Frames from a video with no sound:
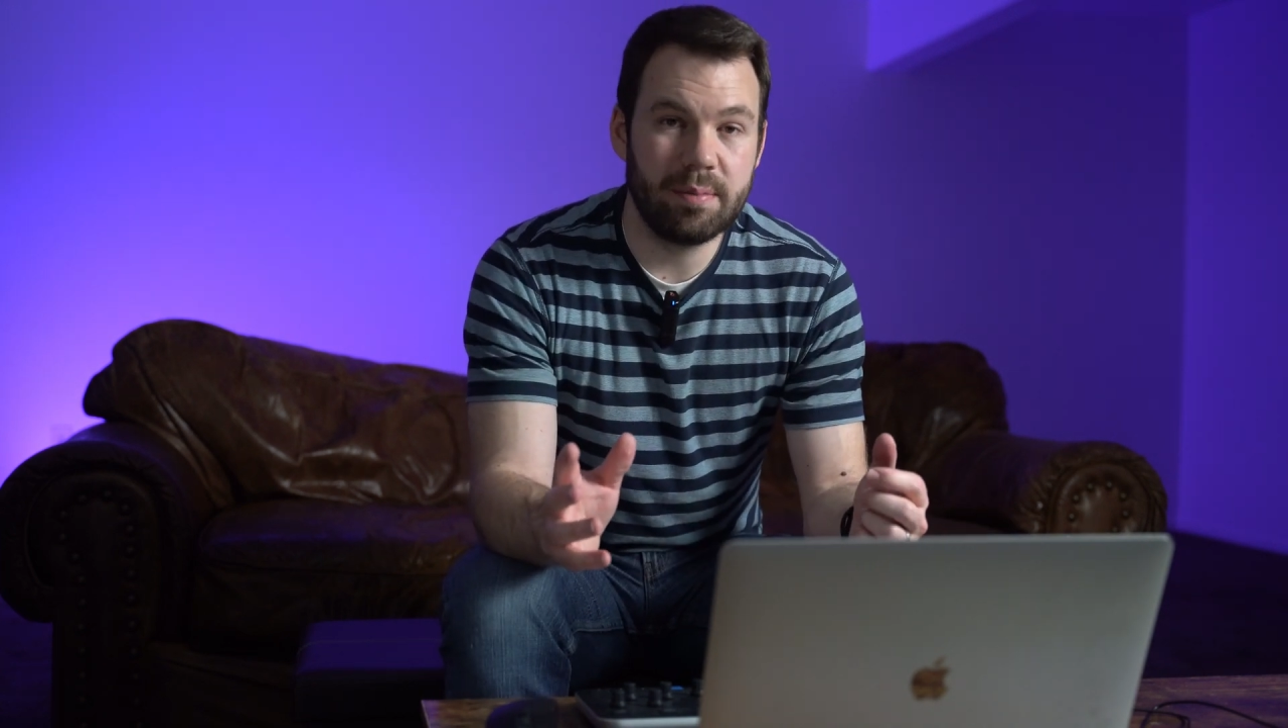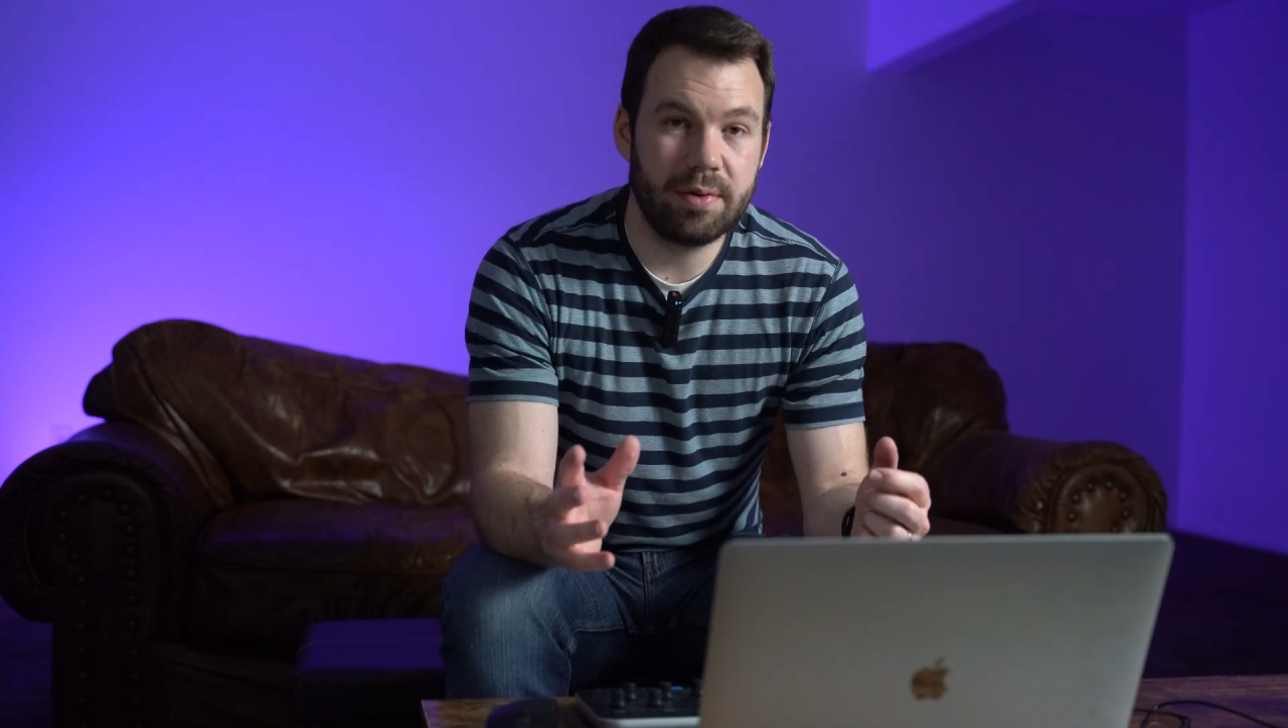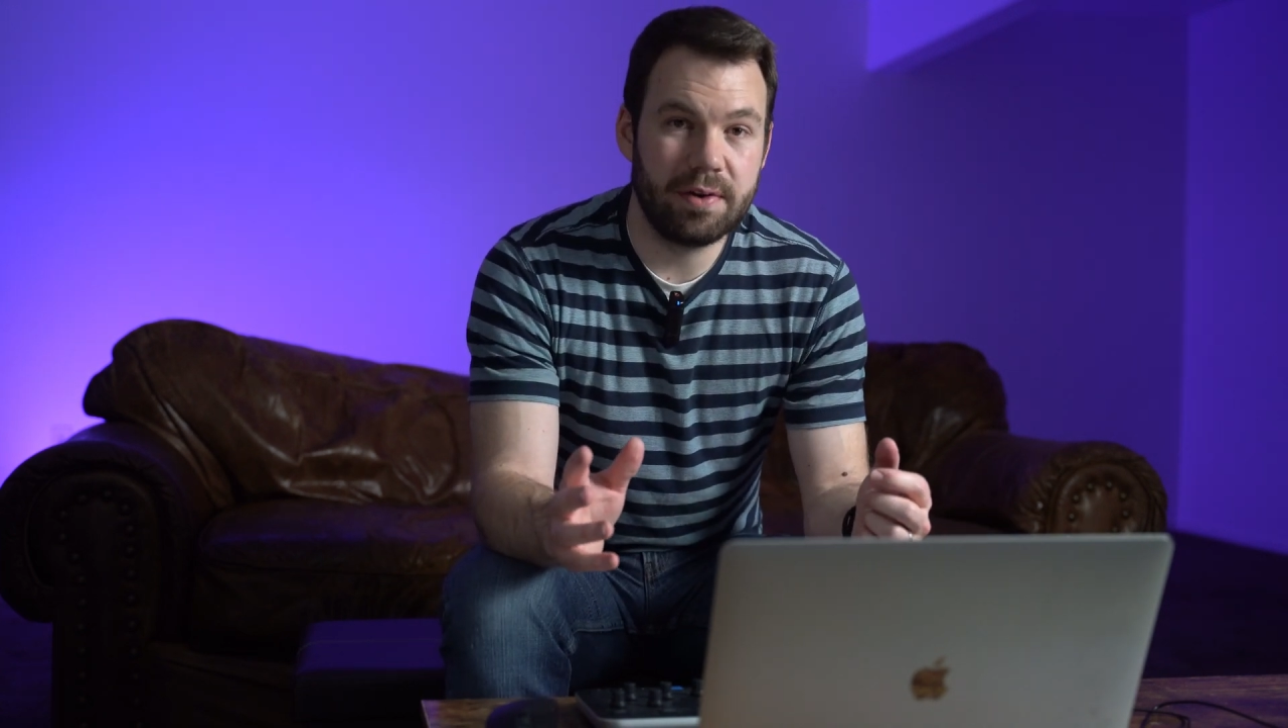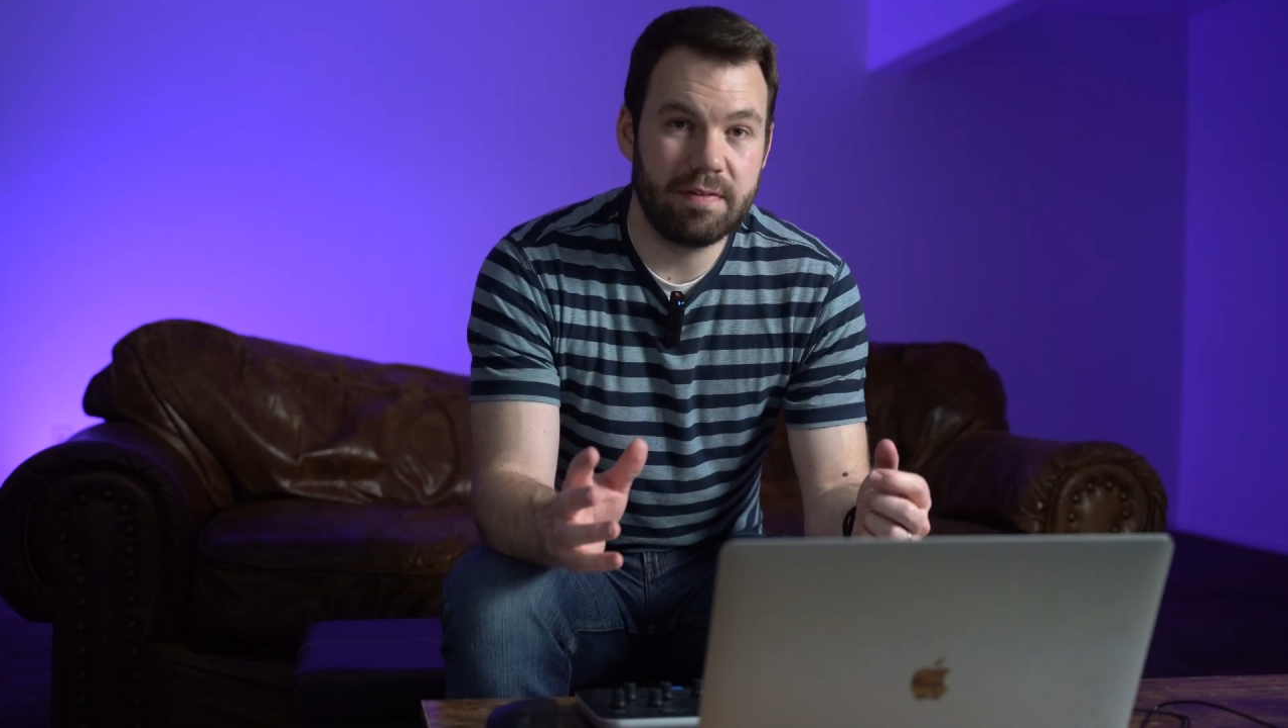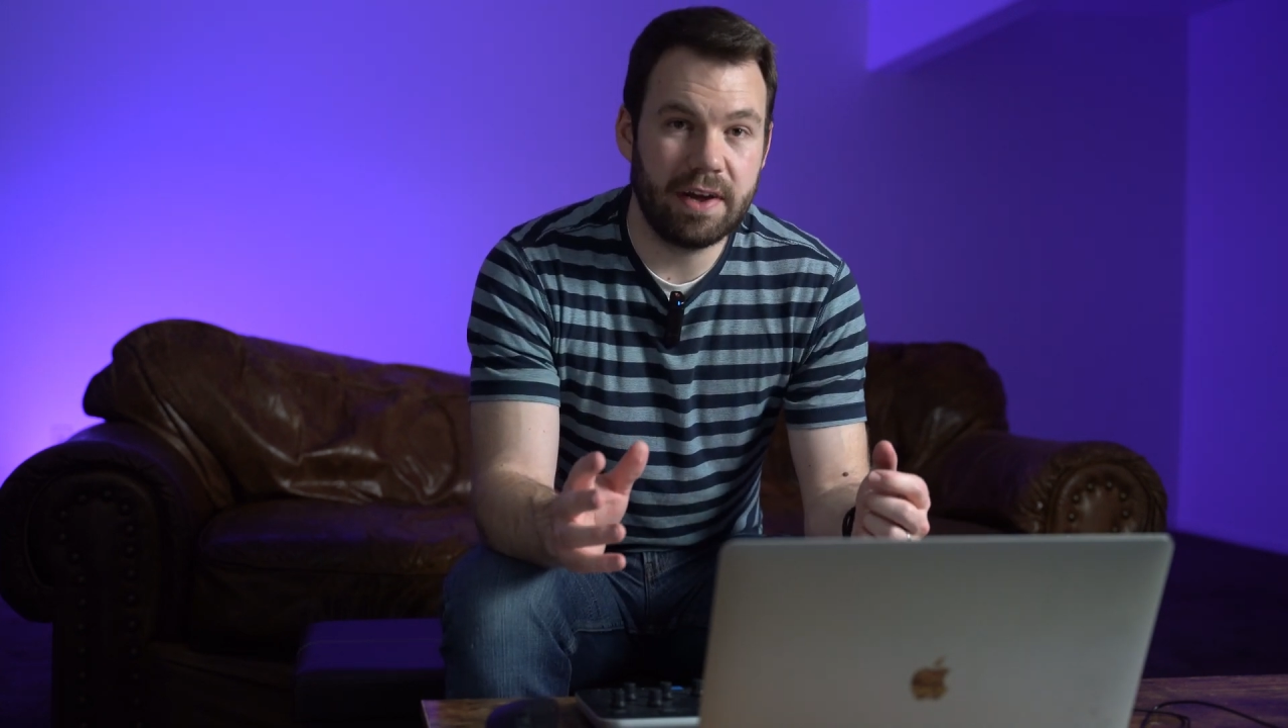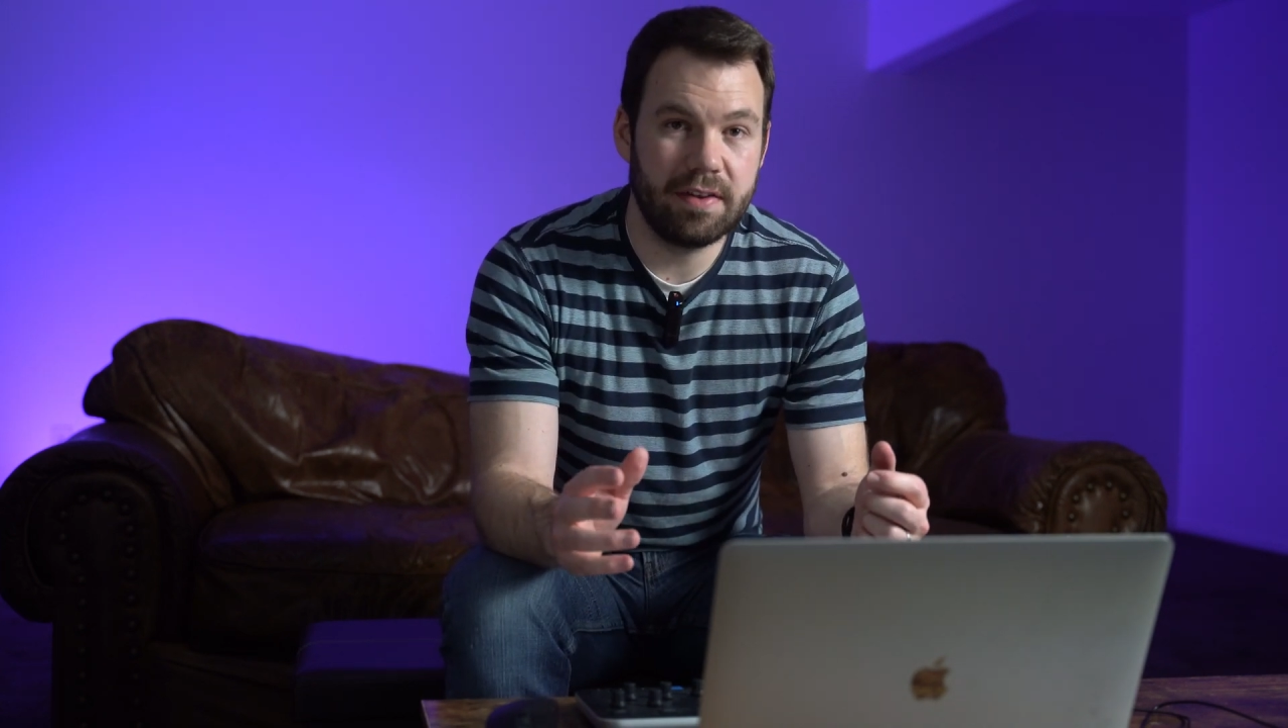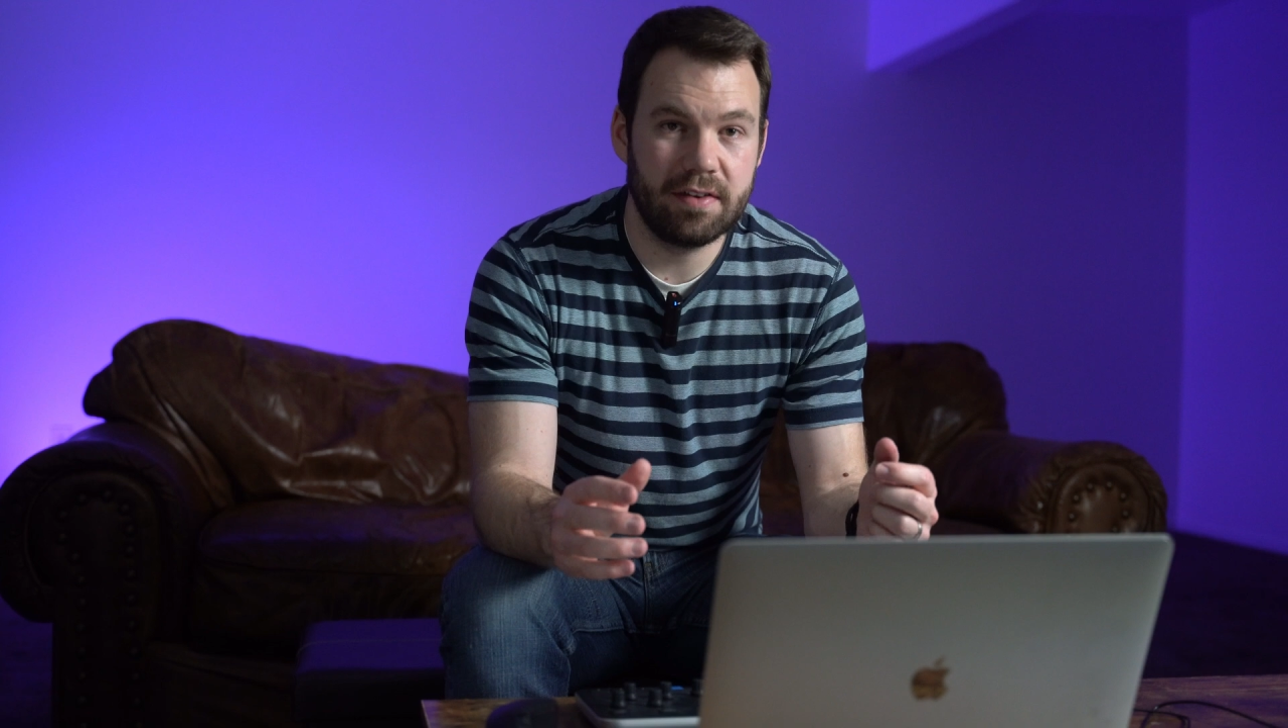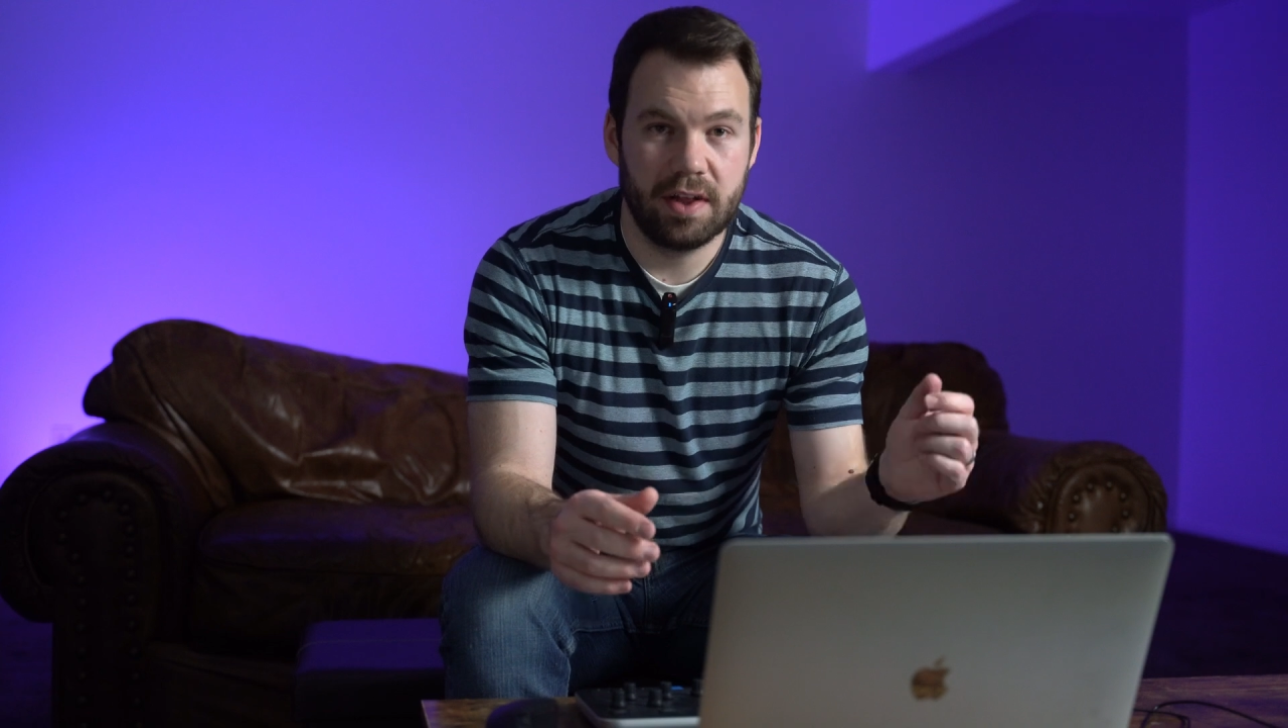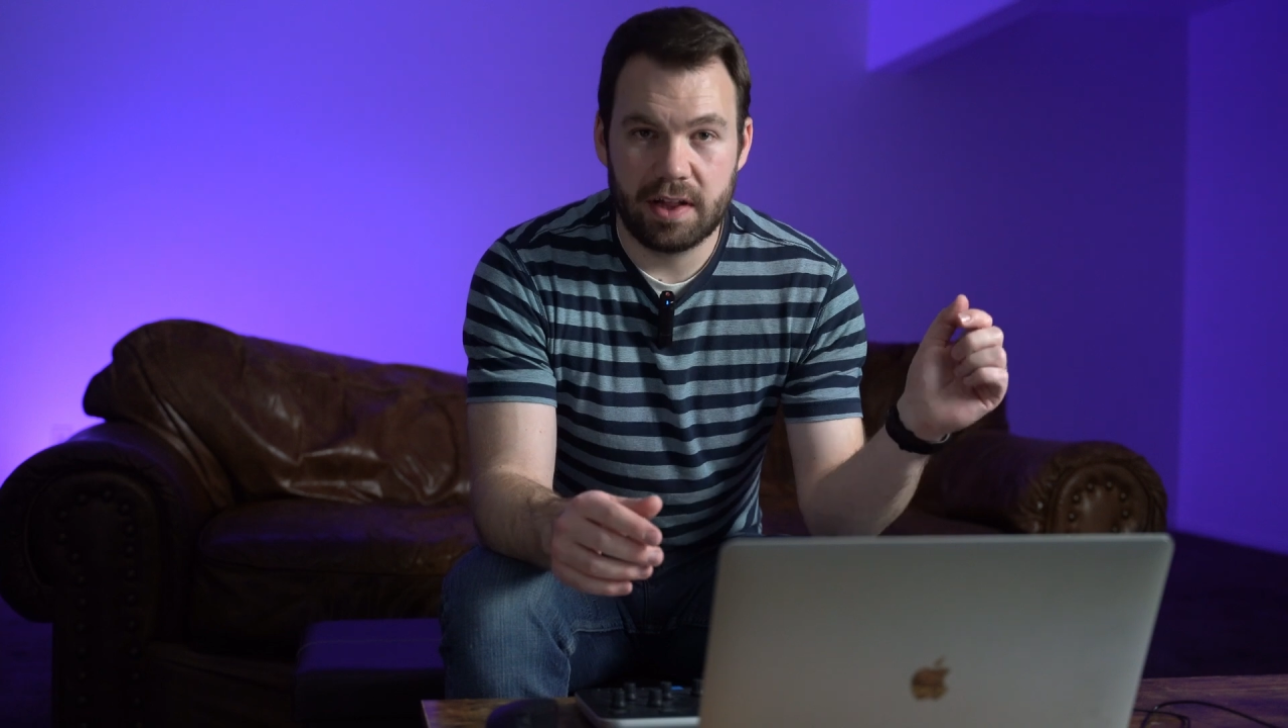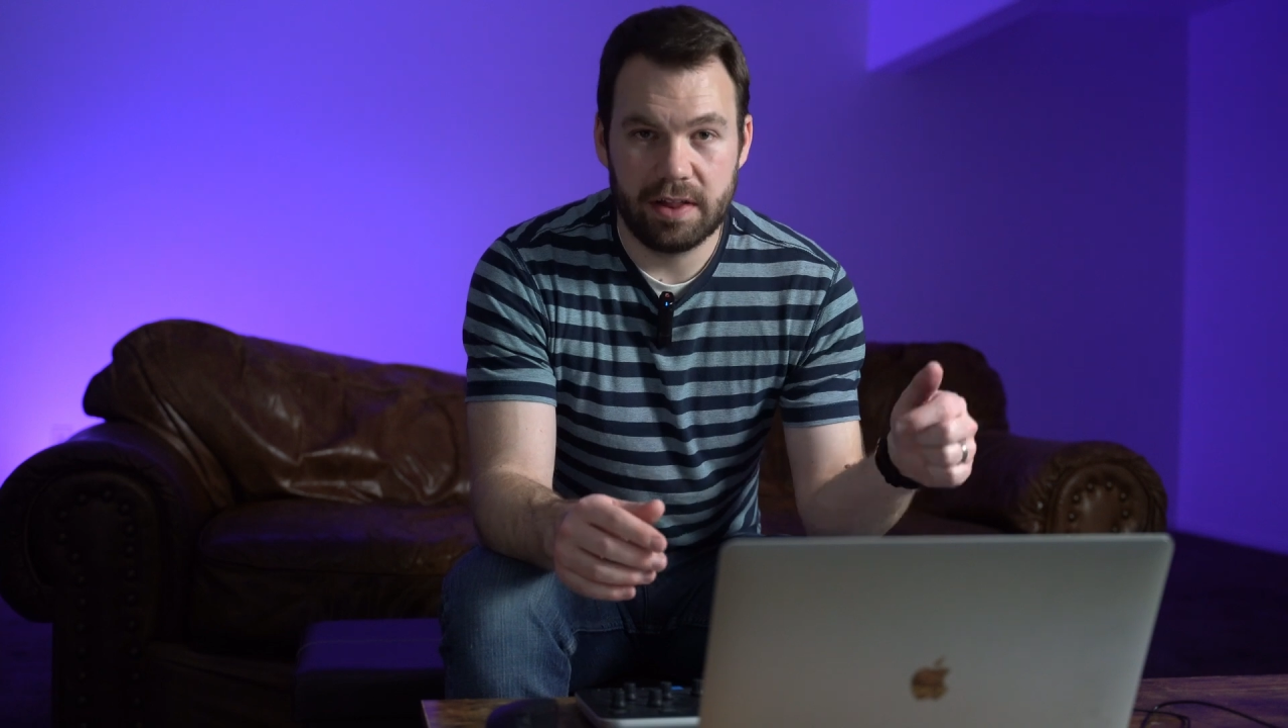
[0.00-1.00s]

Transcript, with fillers: input device,